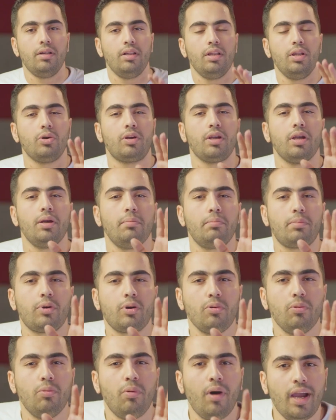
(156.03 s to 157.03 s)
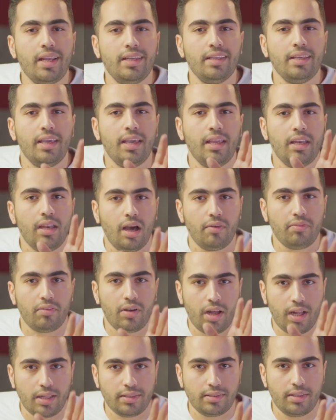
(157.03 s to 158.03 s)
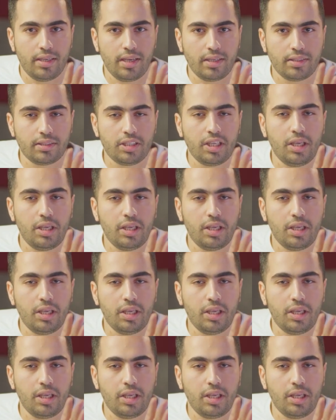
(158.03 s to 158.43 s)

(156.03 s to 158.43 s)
Look, providing enough context